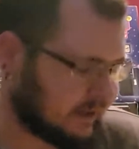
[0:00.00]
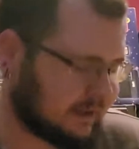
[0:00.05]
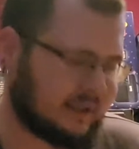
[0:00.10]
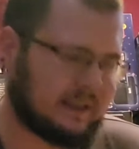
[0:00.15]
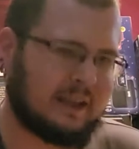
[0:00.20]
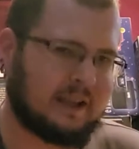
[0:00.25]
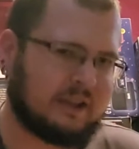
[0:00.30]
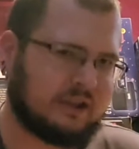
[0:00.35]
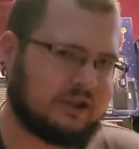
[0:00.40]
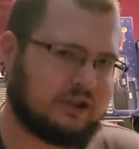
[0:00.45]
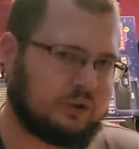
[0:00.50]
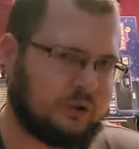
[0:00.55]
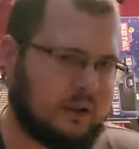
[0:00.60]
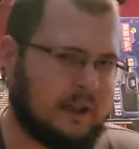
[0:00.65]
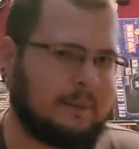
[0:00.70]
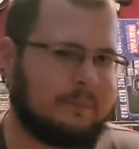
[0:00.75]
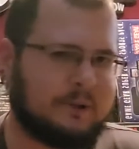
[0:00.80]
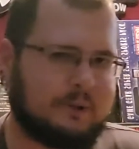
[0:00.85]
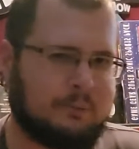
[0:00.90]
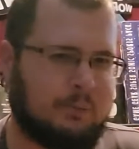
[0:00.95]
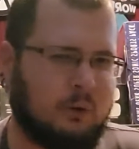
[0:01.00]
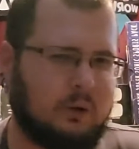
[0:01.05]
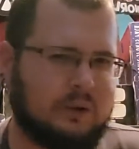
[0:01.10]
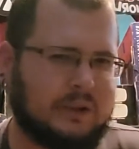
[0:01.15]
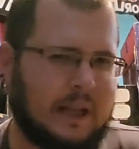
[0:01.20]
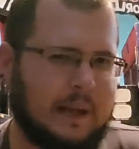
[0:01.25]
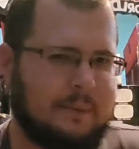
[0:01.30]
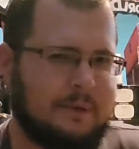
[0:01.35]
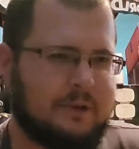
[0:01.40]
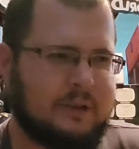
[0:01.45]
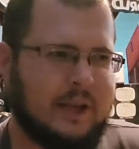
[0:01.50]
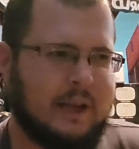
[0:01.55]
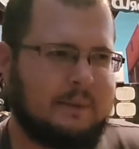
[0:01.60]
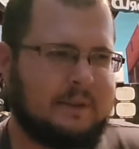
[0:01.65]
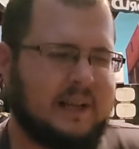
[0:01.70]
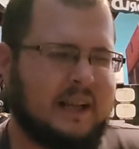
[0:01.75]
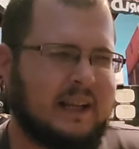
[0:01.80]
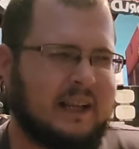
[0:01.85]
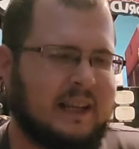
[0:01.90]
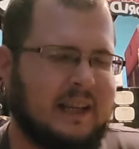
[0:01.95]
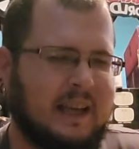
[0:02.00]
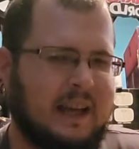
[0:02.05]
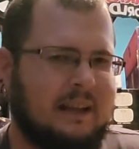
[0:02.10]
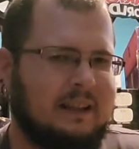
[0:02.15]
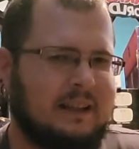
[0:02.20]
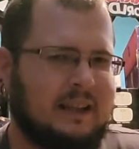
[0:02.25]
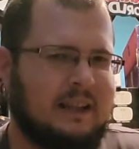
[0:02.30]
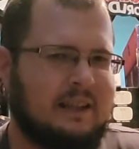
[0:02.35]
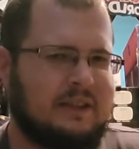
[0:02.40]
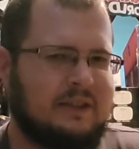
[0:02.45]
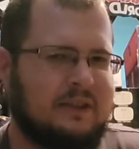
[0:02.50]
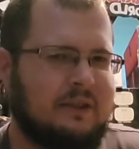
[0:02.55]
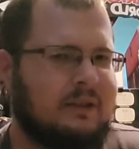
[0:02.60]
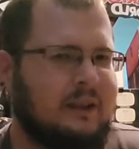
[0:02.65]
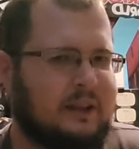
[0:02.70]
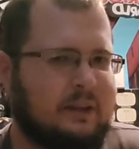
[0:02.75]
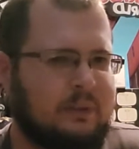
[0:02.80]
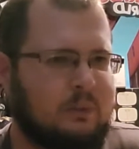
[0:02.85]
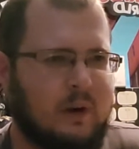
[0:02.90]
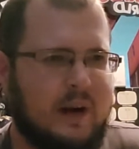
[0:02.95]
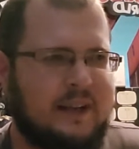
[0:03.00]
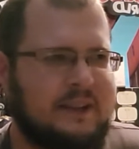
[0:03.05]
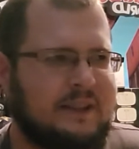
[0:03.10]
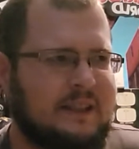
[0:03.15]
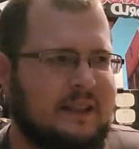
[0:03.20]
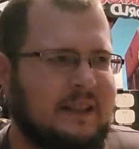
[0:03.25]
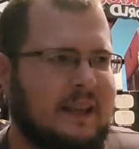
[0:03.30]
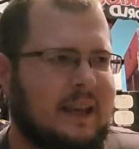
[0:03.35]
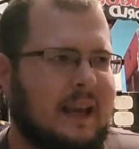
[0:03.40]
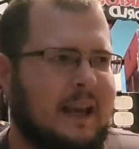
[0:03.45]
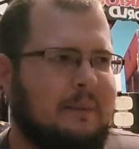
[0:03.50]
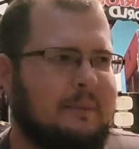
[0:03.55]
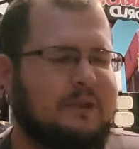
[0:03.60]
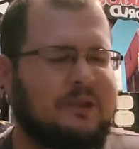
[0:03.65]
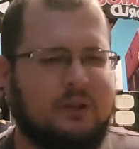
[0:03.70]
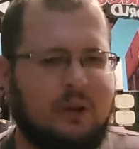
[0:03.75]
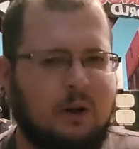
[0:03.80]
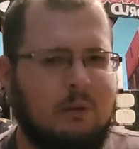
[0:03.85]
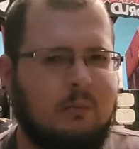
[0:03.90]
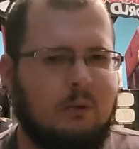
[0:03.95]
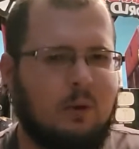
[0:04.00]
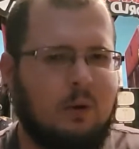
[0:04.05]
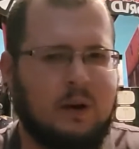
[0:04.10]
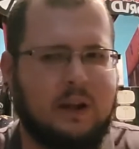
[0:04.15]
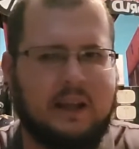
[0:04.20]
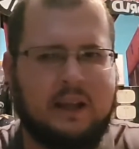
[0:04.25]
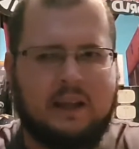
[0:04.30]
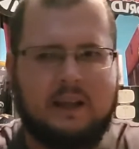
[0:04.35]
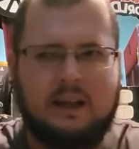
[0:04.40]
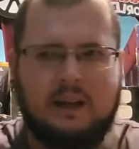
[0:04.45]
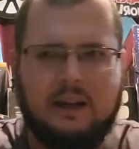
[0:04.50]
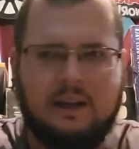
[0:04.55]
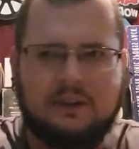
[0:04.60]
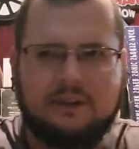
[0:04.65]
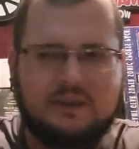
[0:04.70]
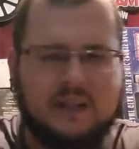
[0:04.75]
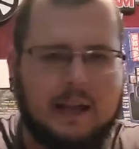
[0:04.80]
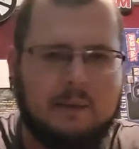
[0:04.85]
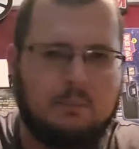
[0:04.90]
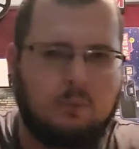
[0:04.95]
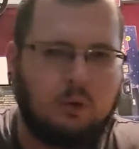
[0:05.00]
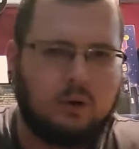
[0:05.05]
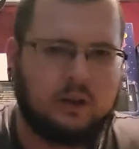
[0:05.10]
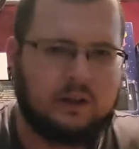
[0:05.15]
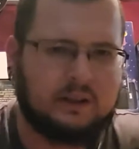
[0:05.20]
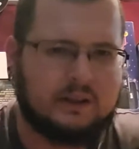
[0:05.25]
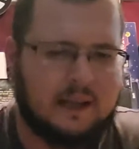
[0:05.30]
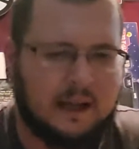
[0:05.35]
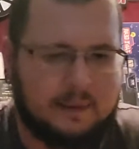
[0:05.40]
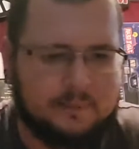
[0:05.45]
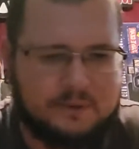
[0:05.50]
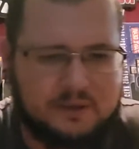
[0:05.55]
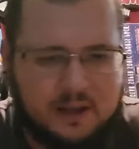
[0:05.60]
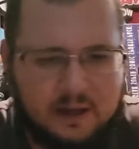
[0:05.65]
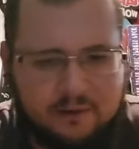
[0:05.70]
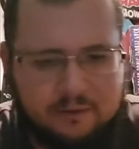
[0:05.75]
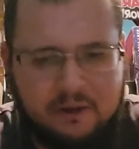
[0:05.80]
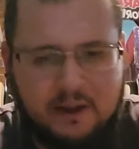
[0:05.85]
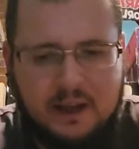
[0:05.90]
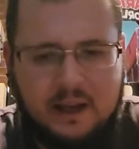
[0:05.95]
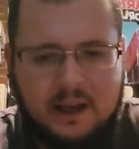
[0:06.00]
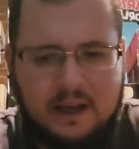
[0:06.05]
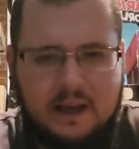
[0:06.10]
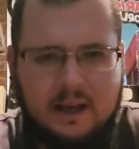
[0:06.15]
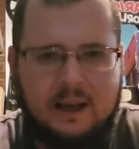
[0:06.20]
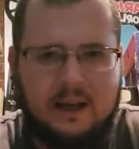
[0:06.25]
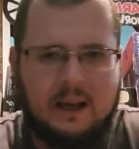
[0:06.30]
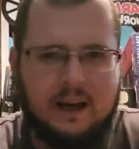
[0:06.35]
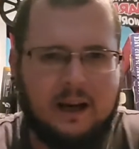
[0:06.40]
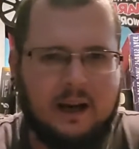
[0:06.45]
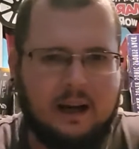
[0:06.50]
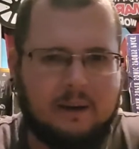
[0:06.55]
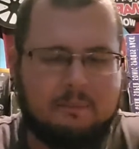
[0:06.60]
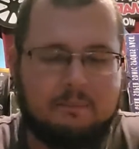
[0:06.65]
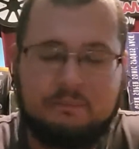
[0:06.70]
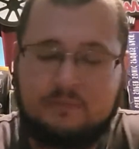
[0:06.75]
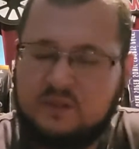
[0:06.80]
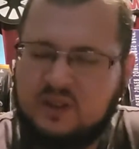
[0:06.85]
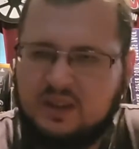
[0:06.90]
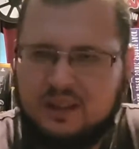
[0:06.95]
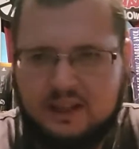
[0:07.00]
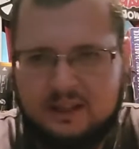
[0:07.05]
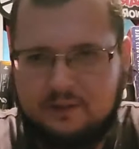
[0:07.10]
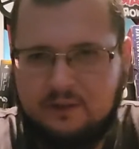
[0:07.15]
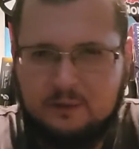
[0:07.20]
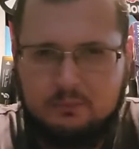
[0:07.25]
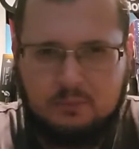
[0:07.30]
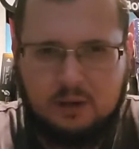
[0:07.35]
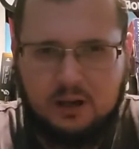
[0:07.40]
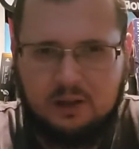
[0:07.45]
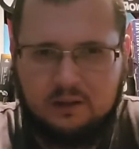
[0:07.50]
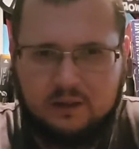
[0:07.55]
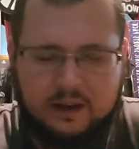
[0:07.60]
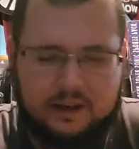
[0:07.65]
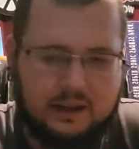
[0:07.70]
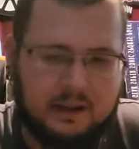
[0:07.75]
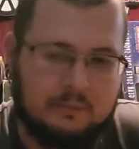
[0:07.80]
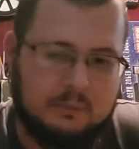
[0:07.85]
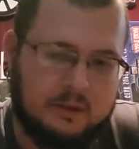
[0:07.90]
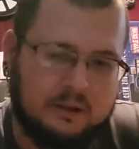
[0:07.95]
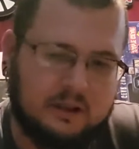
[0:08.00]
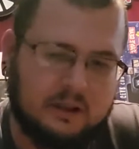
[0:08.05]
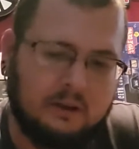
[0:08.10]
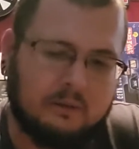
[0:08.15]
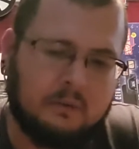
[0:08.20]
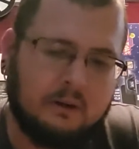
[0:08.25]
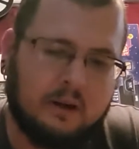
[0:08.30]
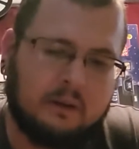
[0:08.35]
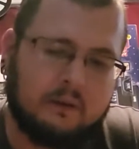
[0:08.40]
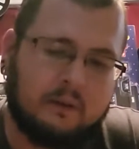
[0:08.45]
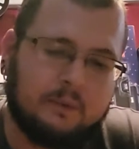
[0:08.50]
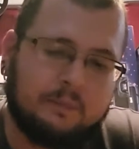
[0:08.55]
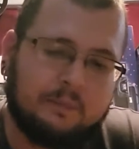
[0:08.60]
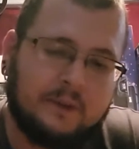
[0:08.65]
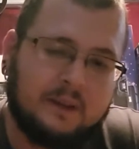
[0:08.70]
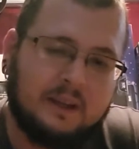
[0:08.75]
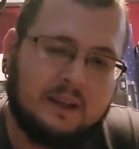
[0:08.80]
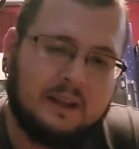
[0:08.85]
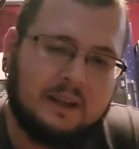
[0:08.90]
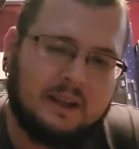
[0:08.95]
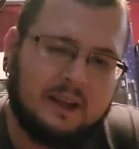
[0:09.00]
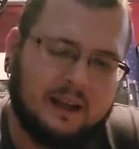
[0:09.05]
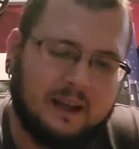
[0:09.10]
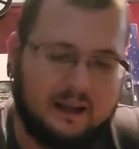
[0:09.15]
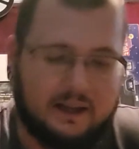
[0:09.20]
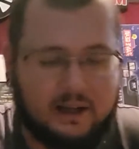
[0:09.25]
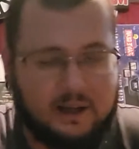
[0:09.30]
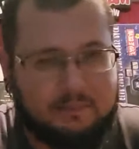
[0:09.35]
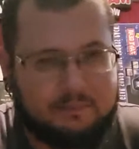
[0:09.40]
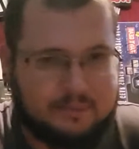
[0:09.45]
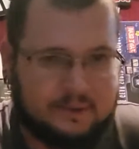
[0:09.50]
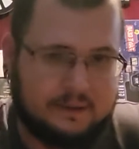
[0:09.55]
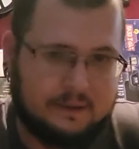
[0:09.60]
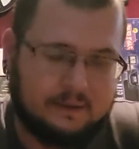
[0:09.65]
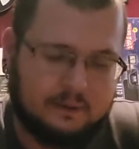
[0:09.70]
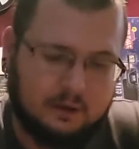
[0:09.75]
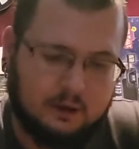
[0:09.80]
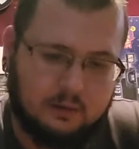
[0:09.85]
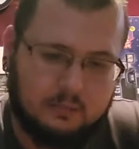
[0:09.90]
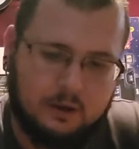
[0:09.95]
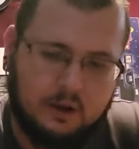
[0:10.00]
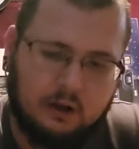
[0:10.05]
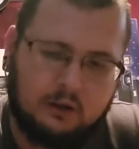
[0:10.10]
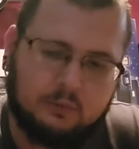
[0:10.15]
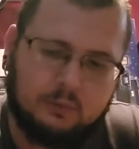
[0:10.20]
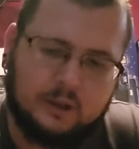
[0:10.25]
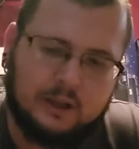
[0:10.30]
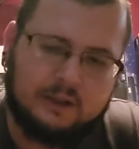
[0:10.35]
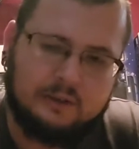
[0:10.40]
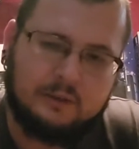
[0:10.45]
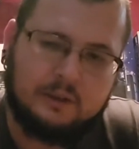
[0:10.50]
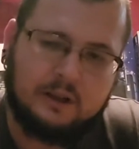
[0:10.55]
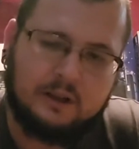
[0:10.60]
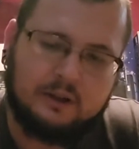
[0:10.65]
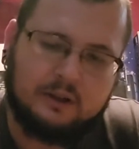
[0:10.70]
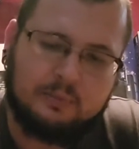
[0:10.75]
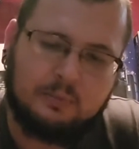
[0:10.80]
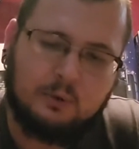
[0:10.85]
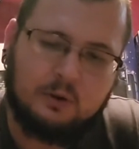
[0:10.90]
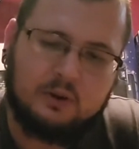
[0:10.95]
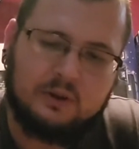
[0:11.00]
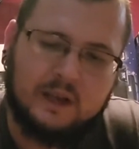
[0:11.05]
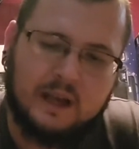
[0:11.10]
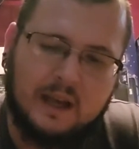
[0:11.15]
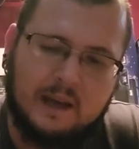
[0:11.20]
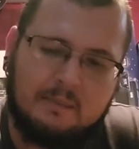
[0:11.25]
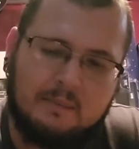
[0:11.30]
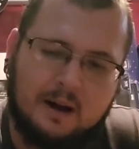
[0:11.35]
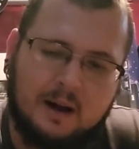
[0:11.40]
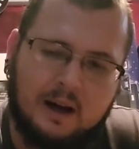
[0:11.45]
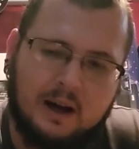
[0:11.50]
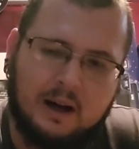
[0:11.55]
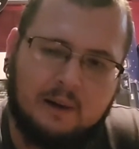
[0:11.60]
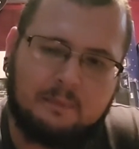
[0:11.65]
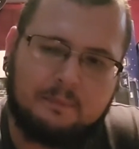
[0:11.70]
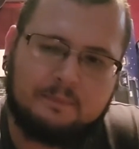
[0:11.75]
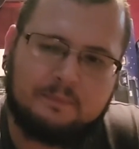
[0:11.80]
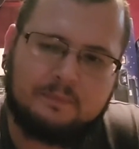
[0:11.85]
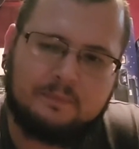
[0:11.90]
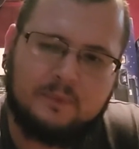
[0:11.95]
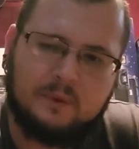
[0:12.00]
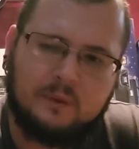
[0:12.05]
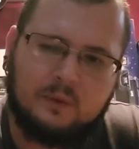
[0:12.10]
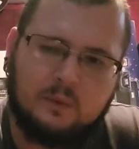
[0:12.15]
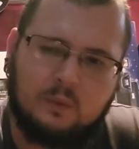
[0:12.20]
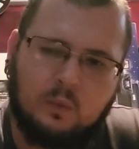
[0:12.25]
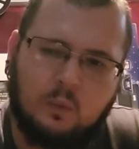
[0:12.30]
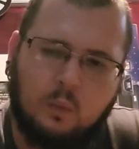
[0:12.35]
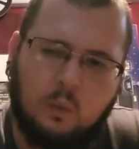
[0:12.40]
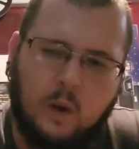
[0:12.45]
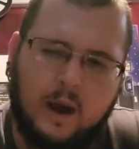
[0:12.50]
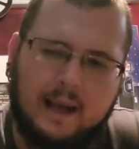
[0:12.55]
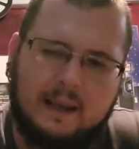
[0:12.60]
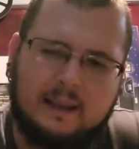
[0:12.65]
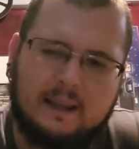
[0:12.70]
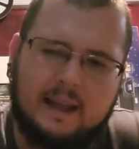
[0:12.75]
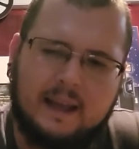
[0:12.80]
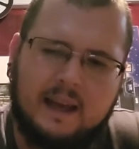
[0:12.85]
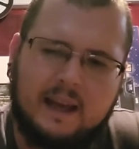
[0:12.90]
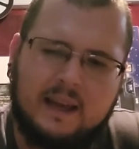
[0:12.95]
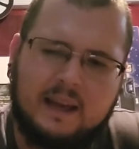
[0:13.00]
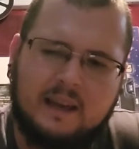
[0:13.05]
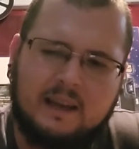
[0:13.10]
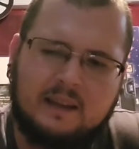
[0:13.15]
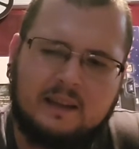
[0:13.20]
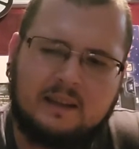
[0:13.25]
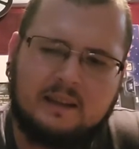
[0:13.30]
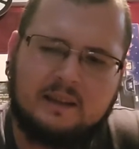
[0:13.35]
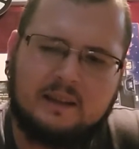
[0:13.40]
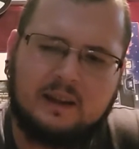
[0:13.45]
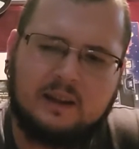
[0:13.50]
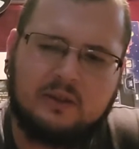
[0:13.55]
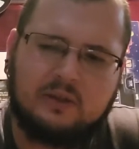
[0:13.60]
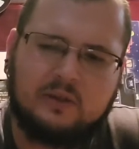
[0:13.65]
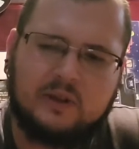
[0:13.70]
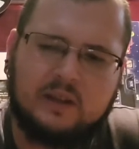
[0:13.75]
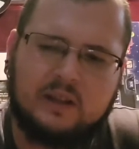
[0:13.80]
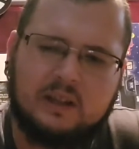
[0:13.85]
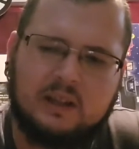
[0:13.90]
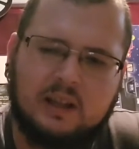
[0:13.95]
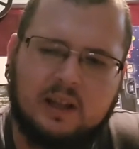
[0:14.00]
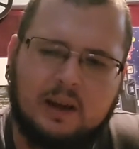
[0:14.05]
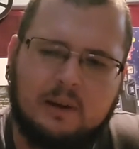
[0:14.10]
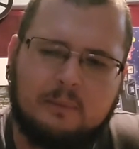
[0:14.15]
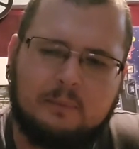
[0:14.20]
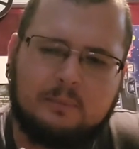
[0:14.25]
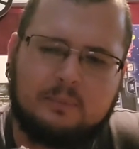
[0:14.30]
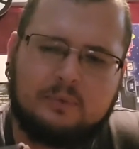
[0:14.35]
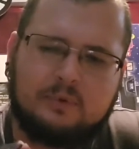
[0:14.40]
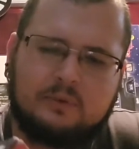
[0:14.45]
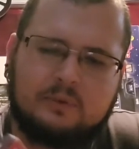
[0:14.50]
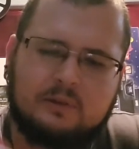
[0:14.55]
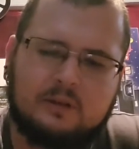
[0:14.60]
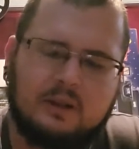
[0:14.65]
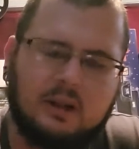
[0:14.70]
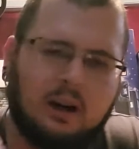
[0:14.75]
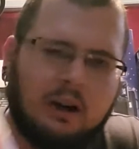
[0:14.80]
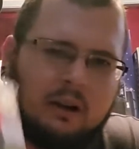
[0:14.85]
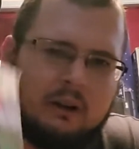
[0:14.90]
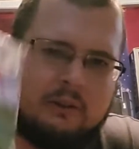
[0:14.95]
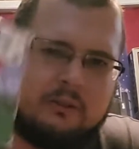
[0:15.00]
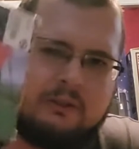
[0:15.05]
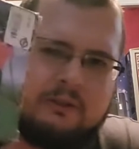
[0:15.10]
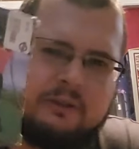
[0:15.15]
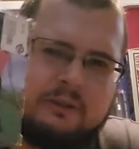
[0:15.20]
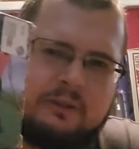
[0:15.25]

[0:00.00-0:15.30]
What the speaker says: like extreme sports games are games that I can get into, like the racing games, snowboarding, skateboarding type stuff. Don't like football or anything, but you know, whatever. And lo and behold, we get to another sports game. Waylay Country Club Golf,